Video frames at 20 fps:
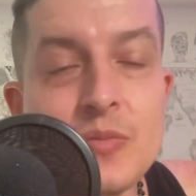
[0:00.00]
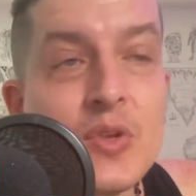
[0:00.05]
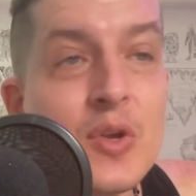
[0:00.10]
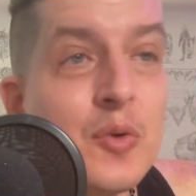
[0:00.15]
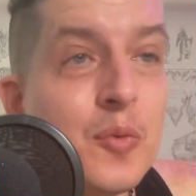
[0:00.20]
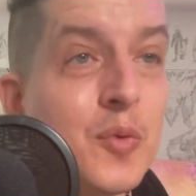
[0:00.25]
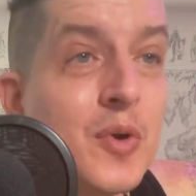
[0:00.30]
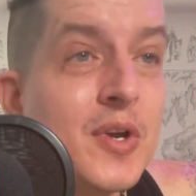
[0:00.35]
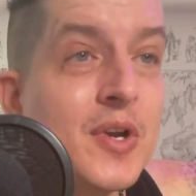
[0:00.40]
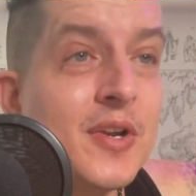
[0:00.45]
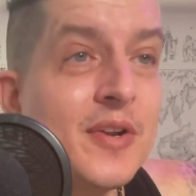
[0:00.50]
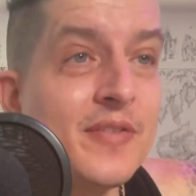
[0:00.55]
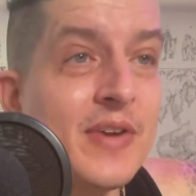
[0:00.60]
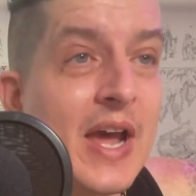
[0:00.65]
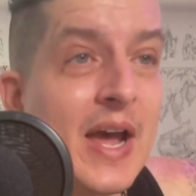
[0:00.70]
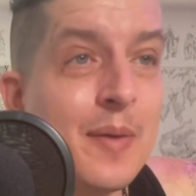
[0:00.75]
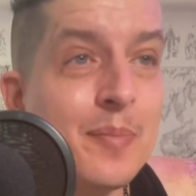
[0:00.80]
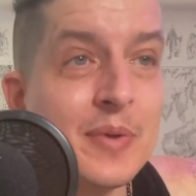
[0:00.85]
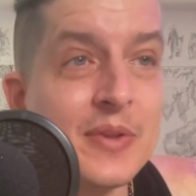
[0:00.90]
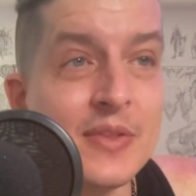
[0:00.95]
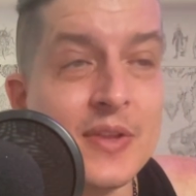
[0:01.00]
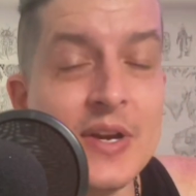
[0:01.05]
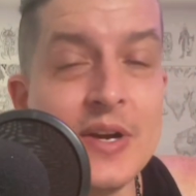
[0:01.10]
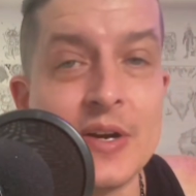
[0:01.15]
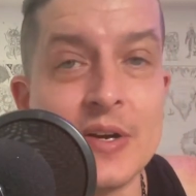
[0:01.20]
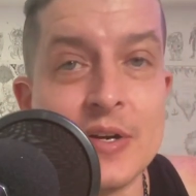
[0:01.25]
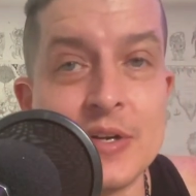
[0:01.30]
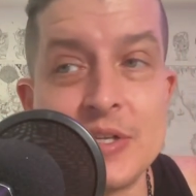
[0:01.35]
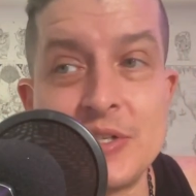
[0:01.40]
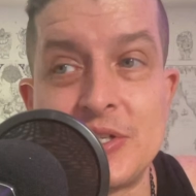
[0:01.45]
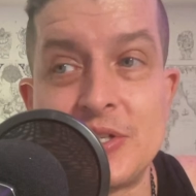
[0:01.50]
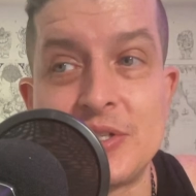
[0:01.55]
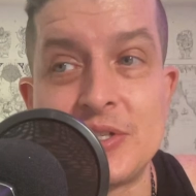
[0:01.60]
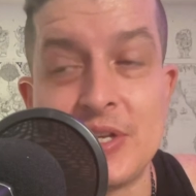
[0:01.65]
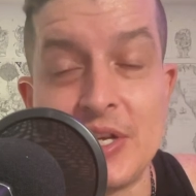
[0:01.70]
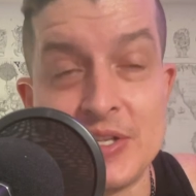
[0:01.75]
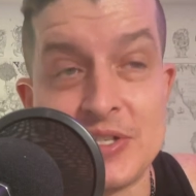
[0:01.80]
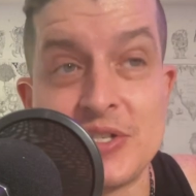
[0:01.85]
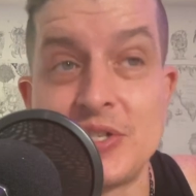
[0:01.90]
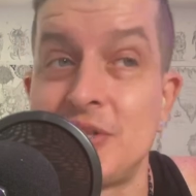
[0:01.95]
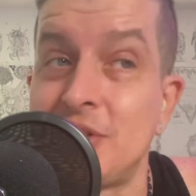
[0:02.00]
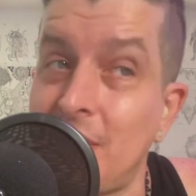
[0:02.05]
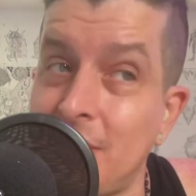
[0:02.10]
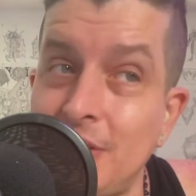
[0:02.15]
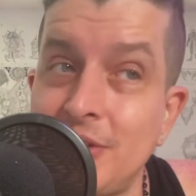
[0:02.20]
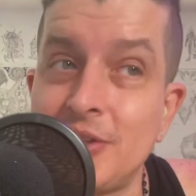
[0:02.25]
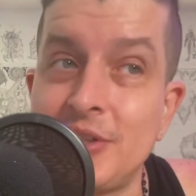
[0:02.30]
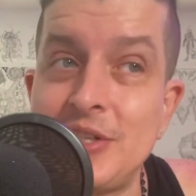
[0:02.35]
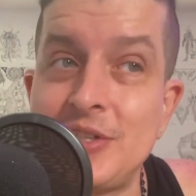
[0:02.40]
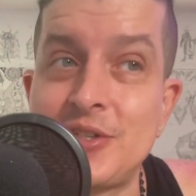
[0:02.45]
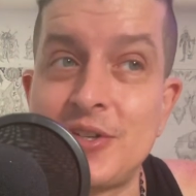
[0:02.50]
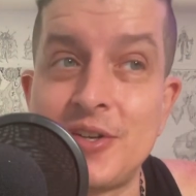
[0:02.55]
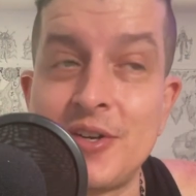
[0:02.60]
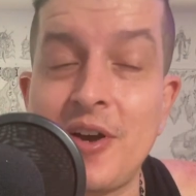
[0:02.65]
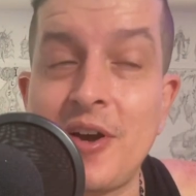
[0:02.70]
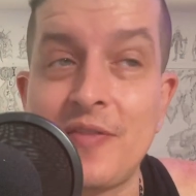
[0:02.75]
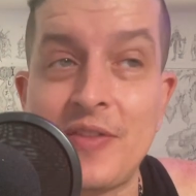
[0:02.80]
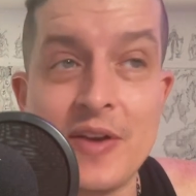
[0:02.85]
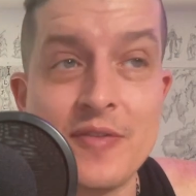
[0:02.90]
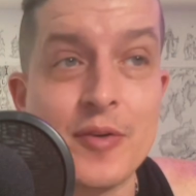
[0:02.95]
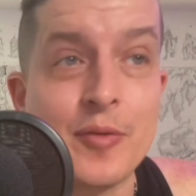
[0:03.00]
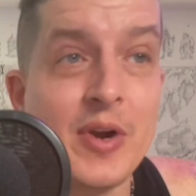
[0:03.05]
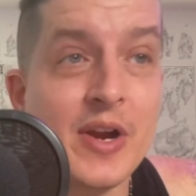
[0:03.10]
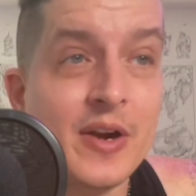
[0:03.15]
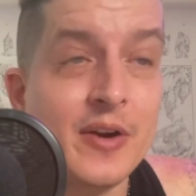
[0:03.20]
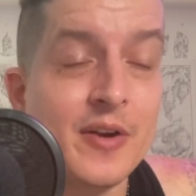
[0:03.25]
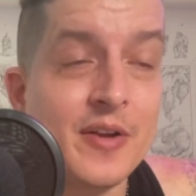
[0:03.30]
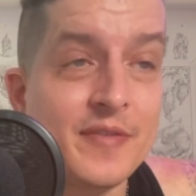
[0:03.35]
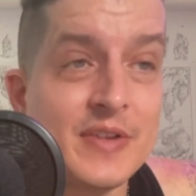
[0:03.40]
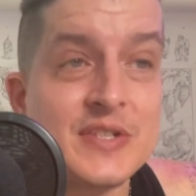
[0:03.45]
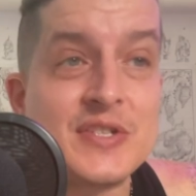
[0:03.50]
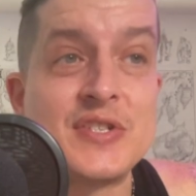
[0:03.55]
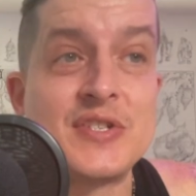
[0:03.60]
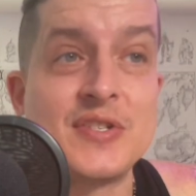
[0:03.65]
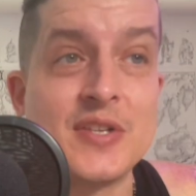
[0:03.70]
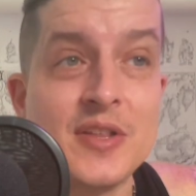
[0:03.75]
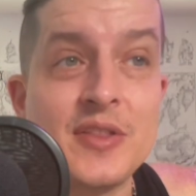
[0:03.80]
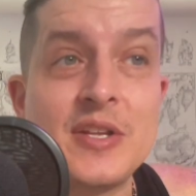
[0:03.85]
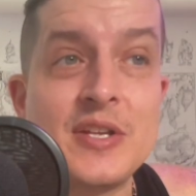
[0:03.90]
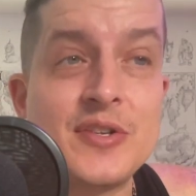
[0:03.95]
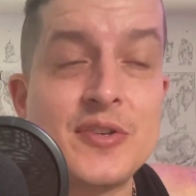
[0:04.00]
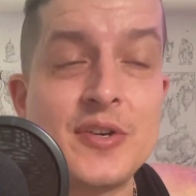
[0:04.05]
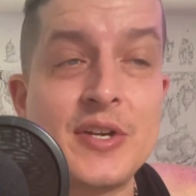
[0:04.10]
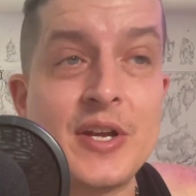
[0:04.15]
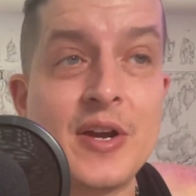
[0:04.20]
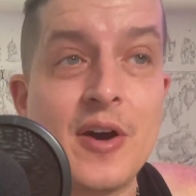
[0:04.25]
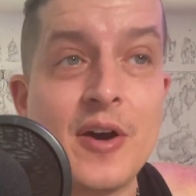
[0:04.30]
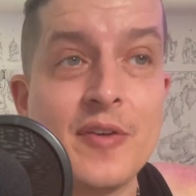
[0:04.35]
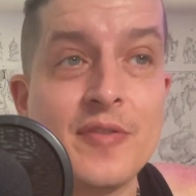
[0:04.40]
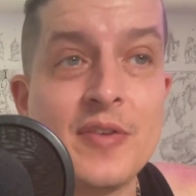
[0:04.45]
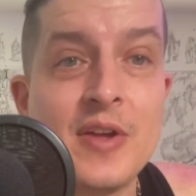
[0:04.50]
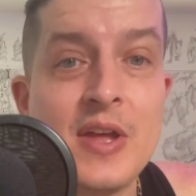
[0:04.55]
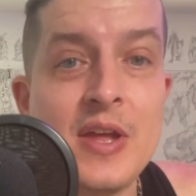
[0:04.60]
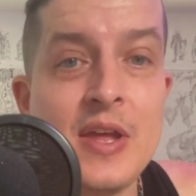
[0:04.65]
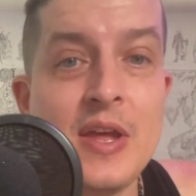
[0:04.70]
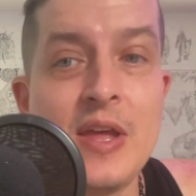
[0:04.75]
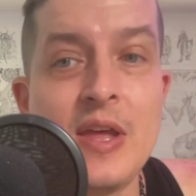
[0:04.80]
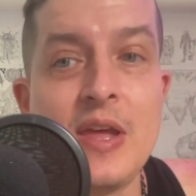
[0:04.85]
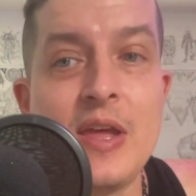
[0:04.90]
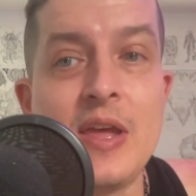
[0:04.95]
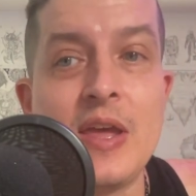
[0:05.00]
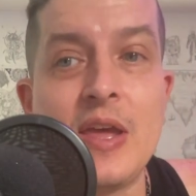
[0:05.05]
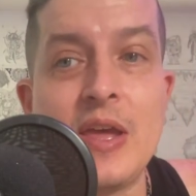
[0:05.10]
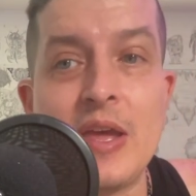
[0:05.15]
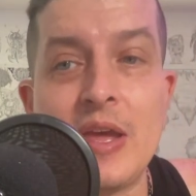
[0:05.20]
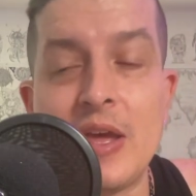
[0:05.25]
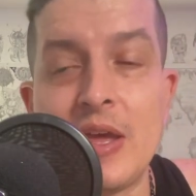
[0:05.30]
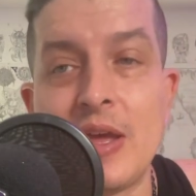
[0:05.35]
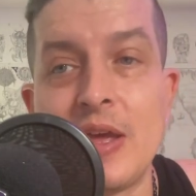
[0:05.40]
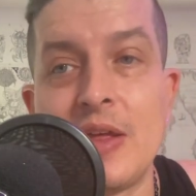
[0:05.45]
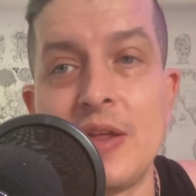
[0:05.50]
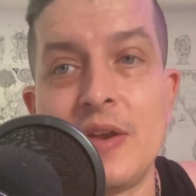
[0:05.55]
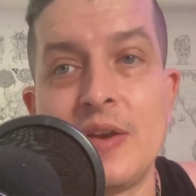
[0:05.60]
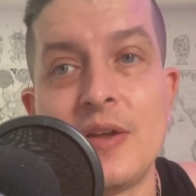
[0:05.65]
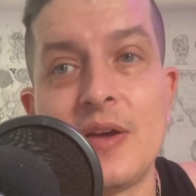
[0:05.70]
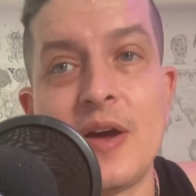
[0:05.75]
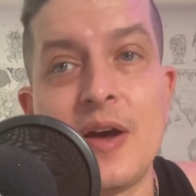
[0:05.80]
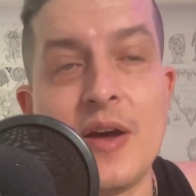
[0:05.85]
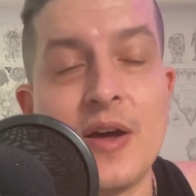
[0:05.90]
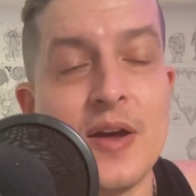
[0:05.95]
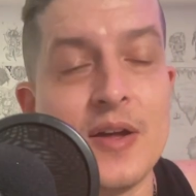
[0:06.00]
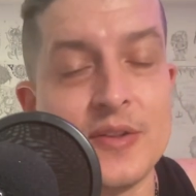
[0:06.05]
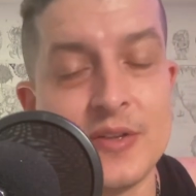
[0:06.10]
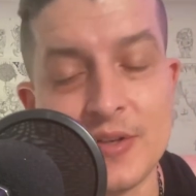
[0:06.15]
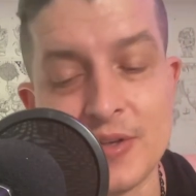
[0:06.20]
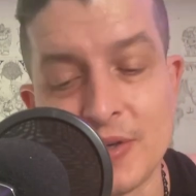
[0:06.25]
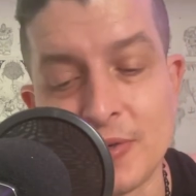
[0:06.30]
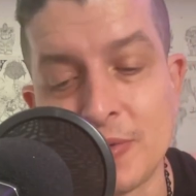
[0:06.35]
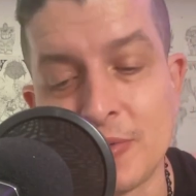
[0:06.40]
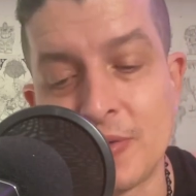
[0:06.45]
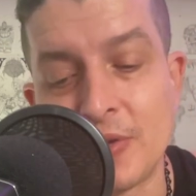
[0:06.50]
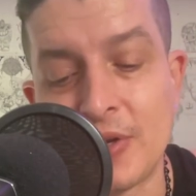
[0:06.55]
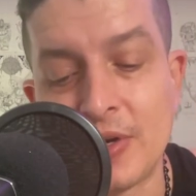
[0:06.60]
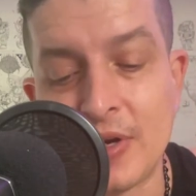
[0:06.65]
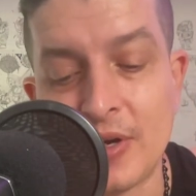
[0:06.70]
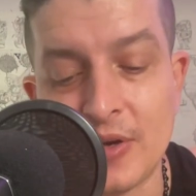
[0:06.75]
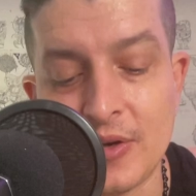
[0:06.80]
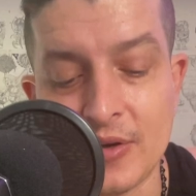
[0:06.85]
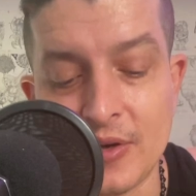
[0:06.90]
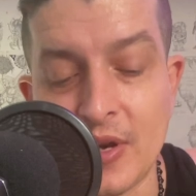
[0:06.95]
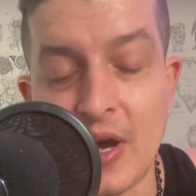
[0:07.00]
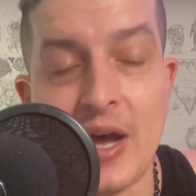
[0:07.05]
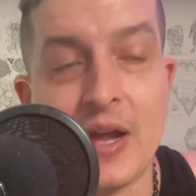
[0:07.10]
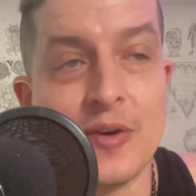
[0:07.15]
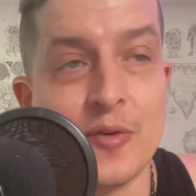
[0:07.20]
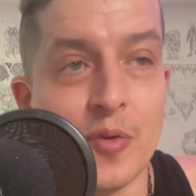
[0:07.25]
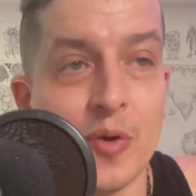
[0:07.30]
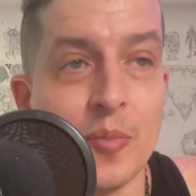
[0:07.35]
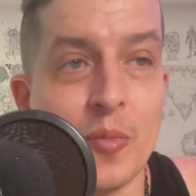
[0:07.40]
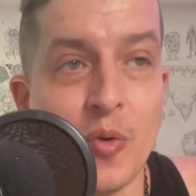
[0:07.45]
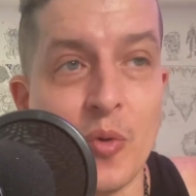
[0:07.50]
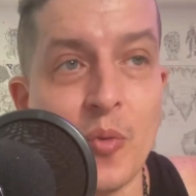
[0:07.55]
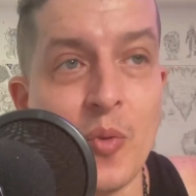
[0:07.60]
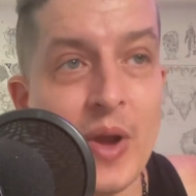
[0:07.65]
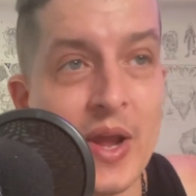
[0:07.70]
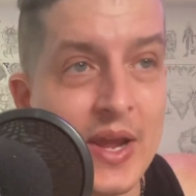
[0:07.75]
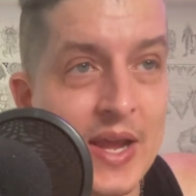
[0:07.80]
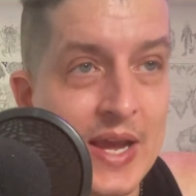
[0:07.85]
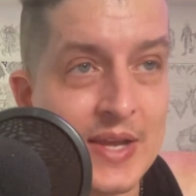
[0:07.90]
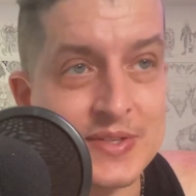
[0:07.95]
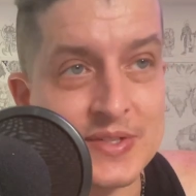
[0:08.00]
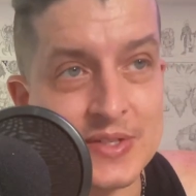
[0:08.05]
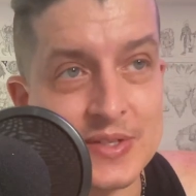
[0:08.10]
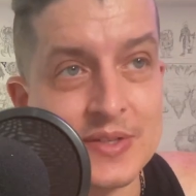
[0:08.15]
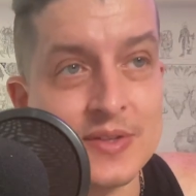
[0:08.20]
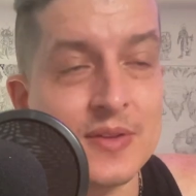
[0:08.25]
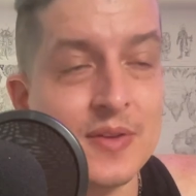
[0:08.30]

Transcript: what could have happened there? It's suddenly turned off. They have a record of it suddenly turning off in, the not normal way, as in